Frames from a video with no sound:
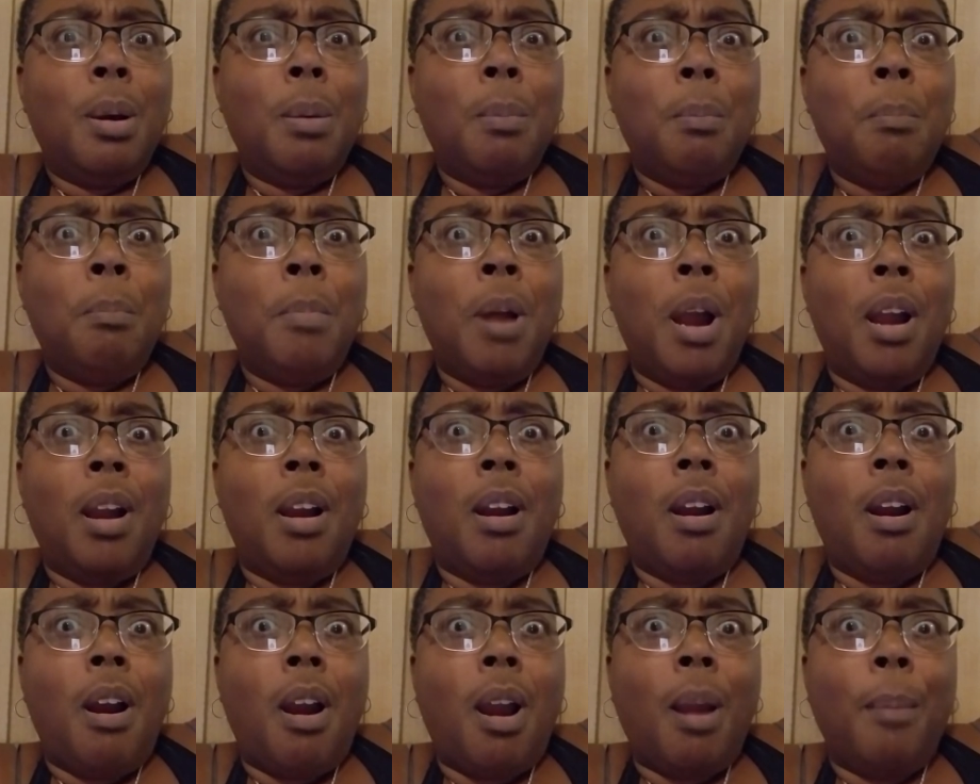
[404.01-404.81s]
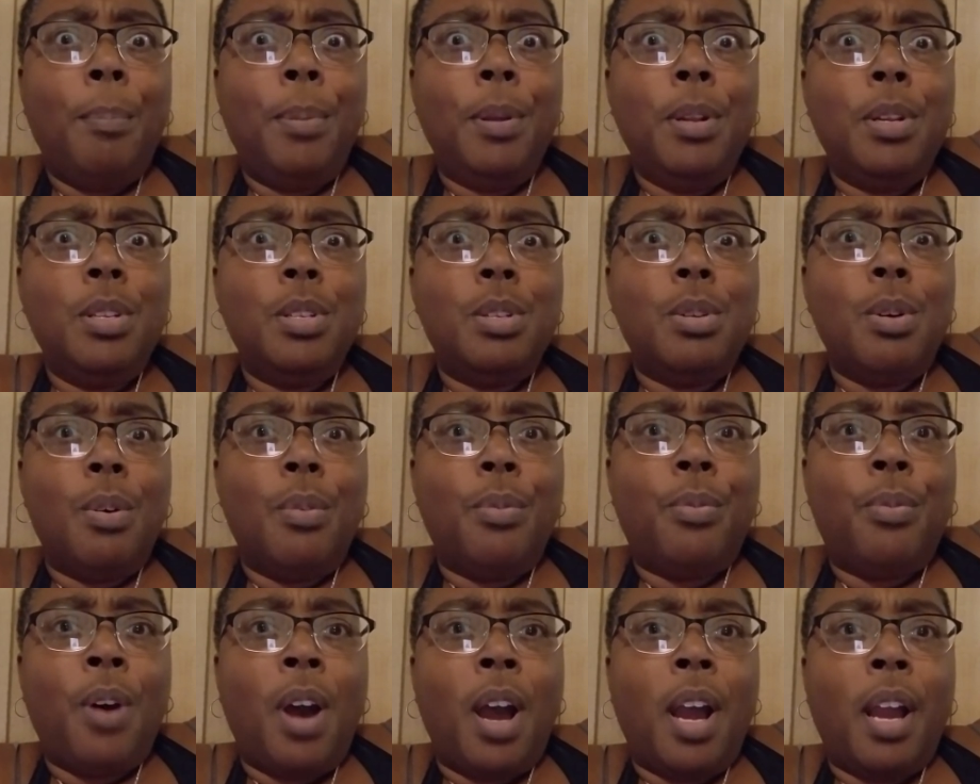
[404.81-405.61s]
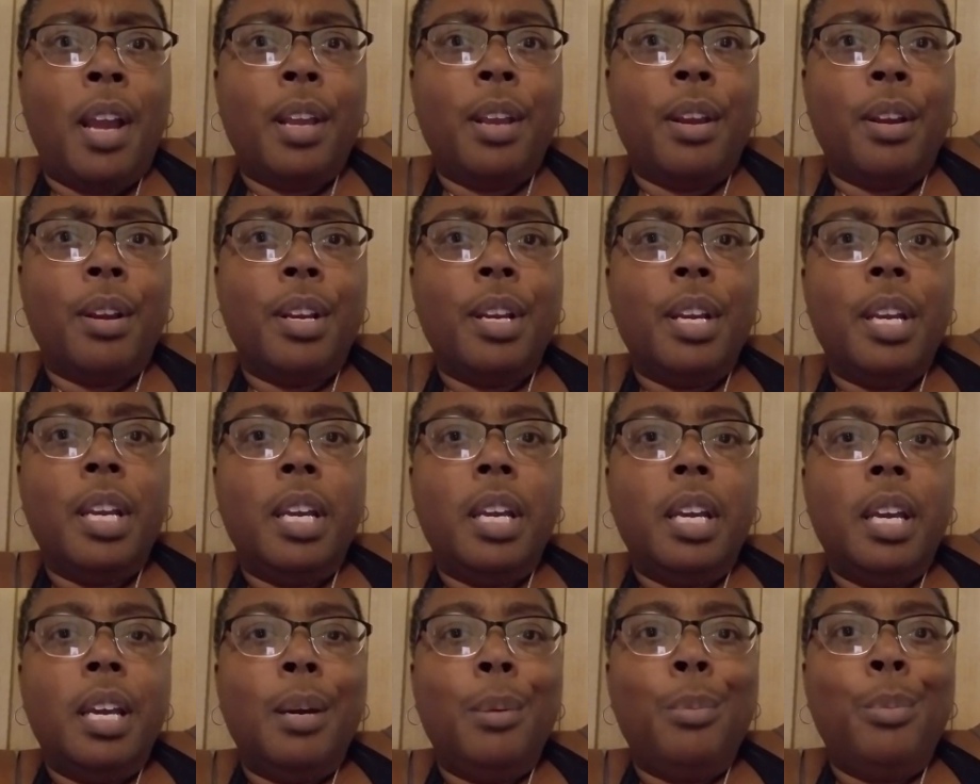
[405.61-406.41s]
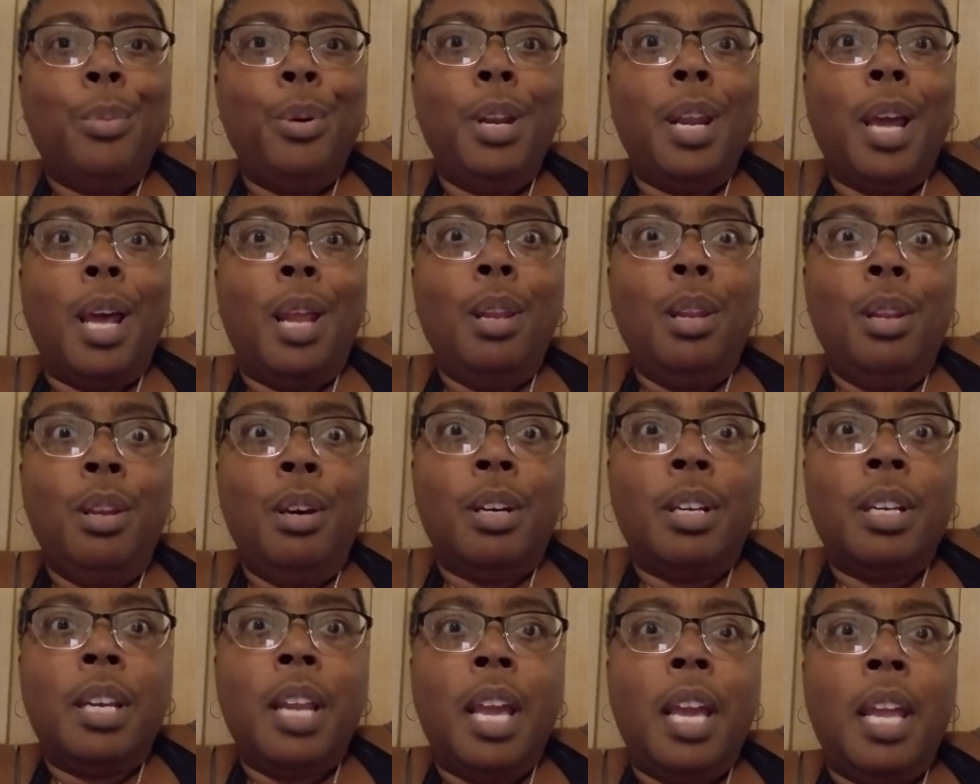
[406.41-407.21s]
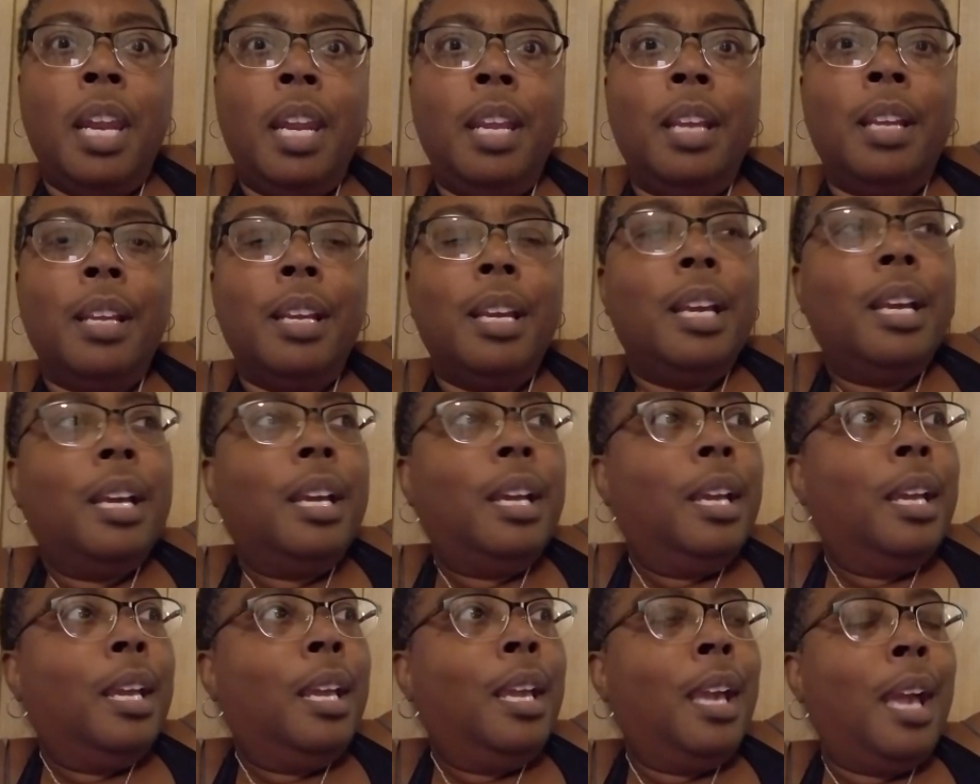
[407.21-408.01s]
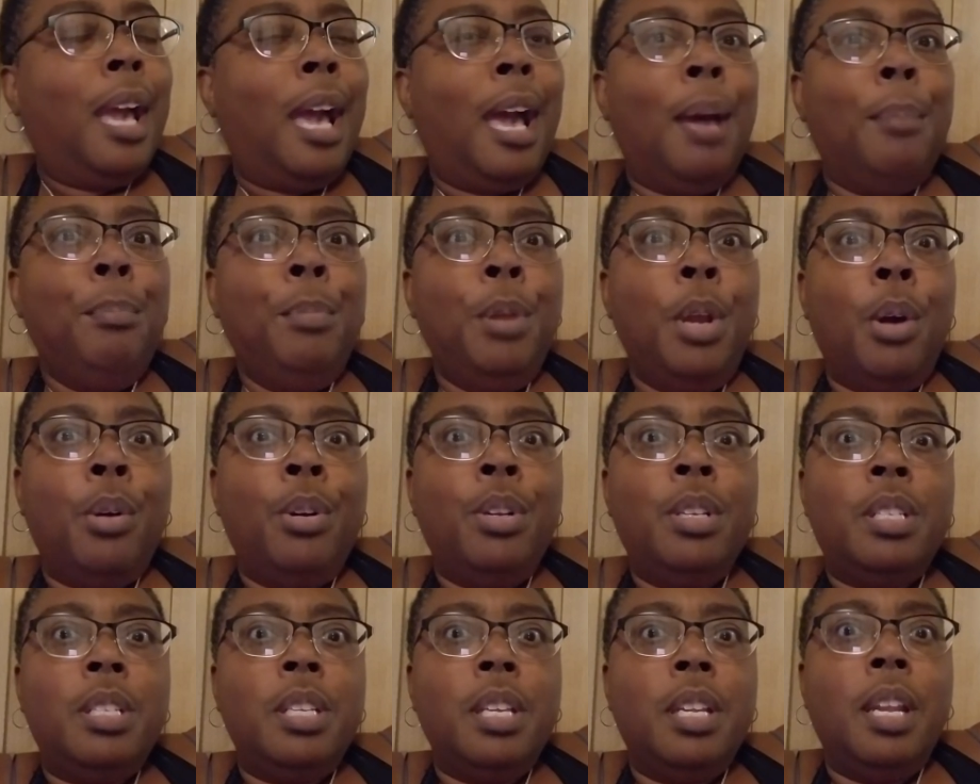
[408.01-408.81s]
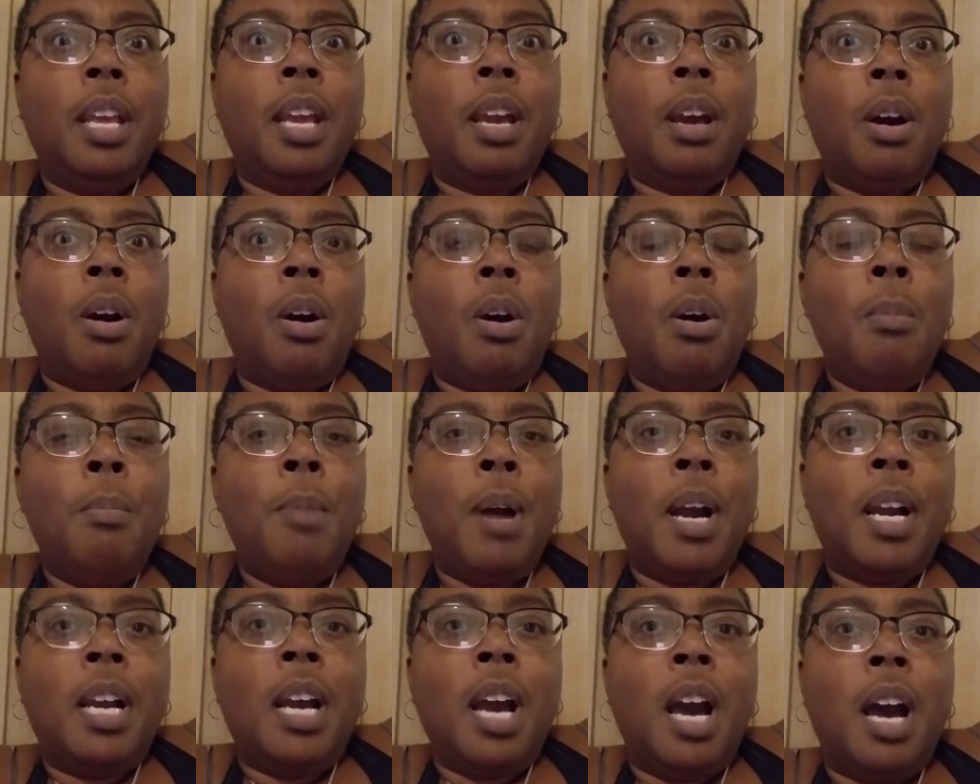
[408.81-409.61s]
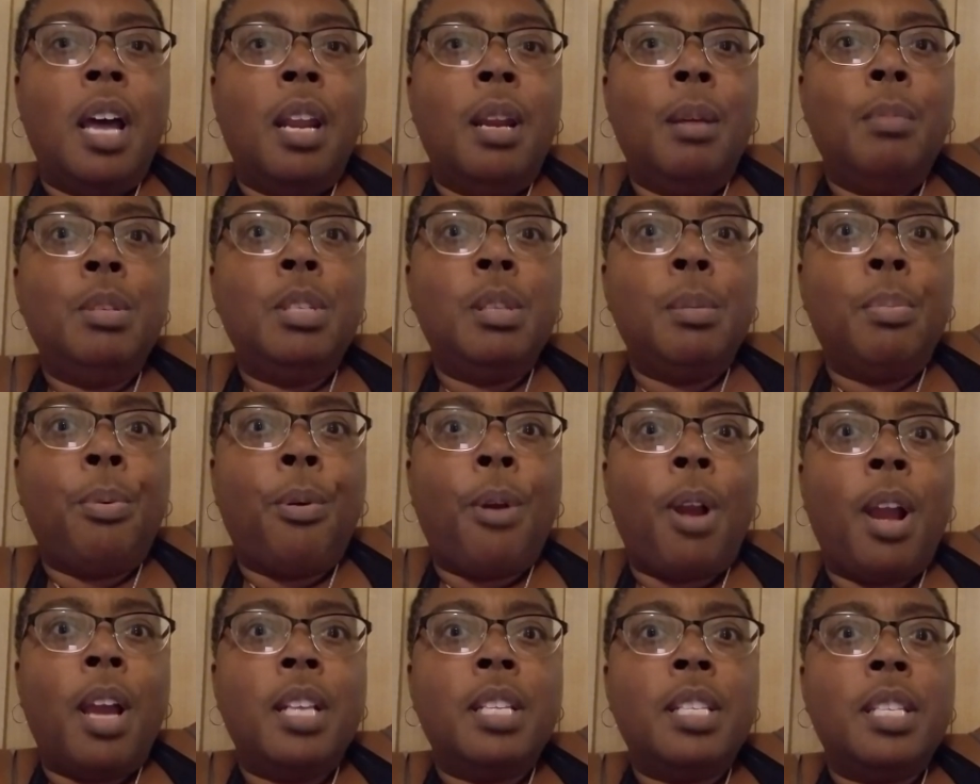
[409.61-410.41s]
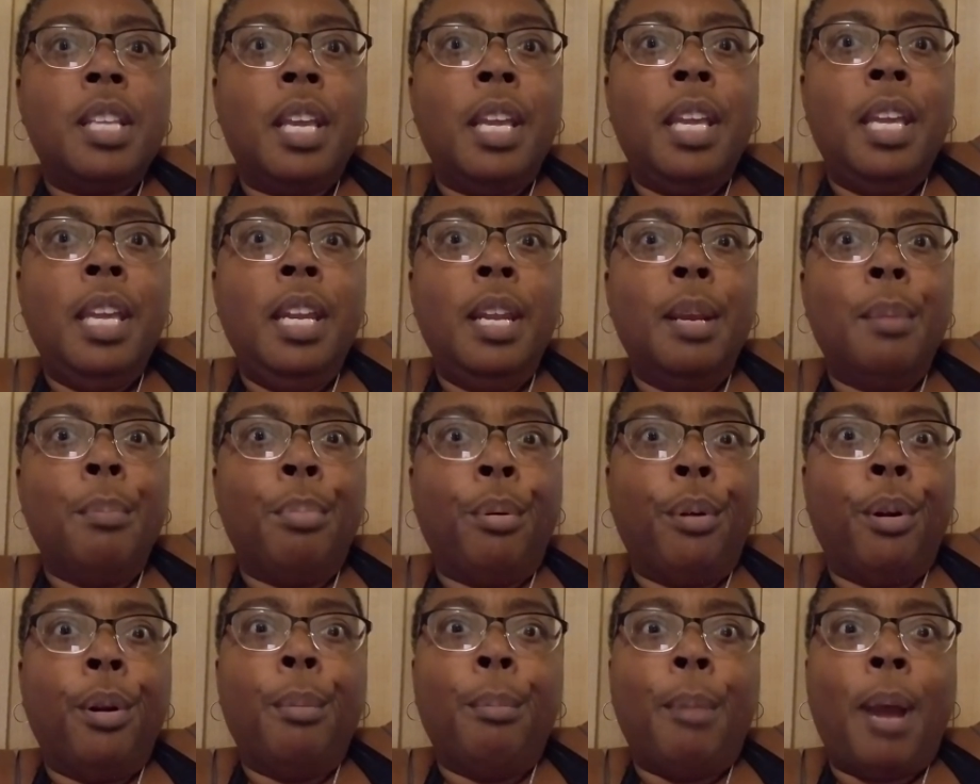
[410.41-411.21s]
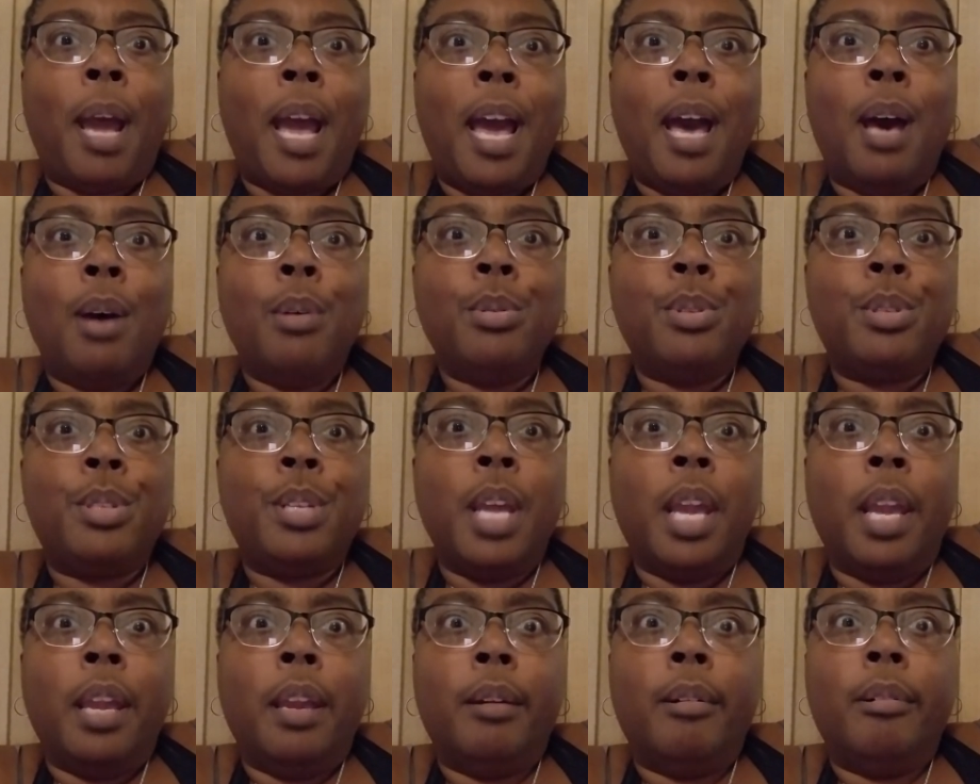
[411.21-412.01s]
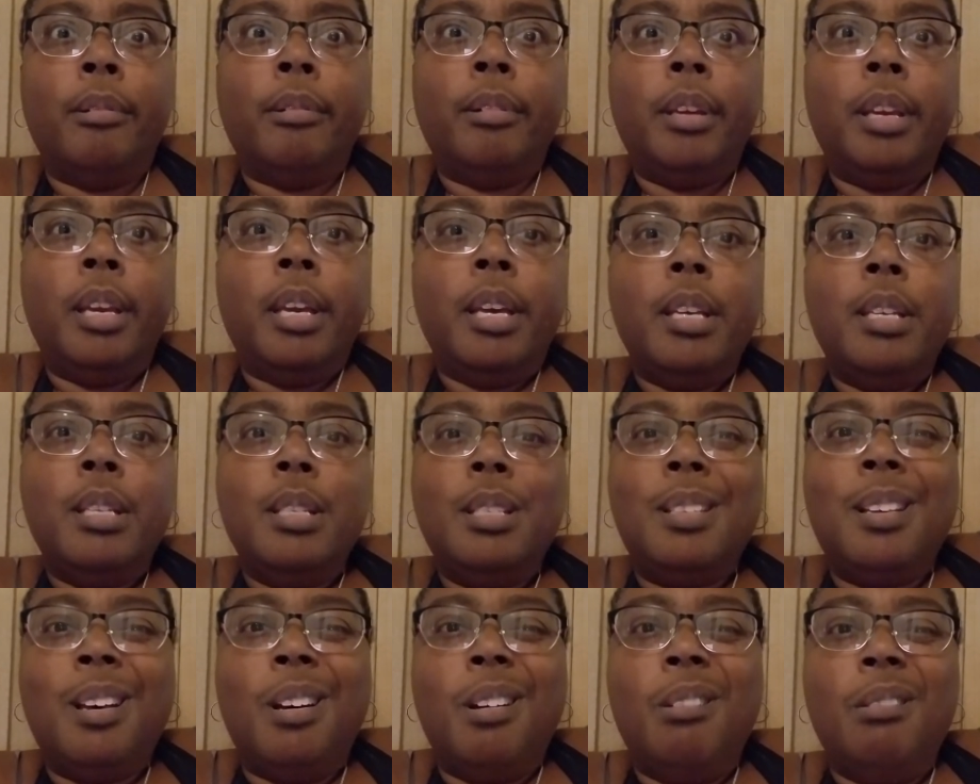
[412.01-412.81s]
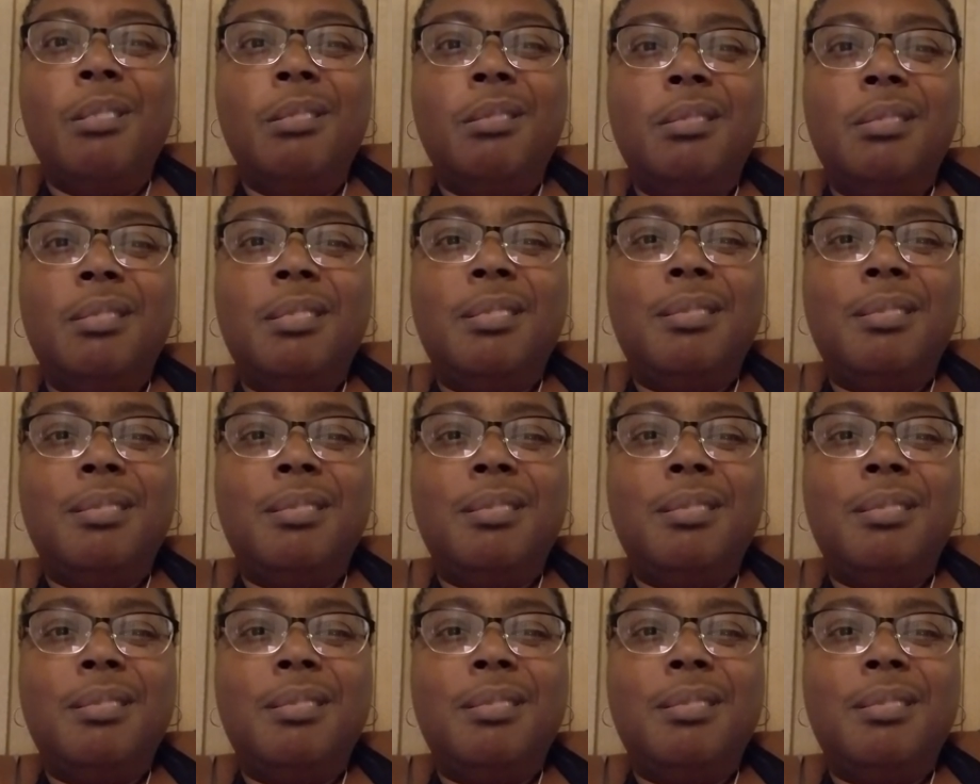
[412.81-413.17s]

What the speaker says: My carpet is on fire." When I looked at it, I'm noticing that, oh my God, I'm surprised that he didn't burn my house down. So,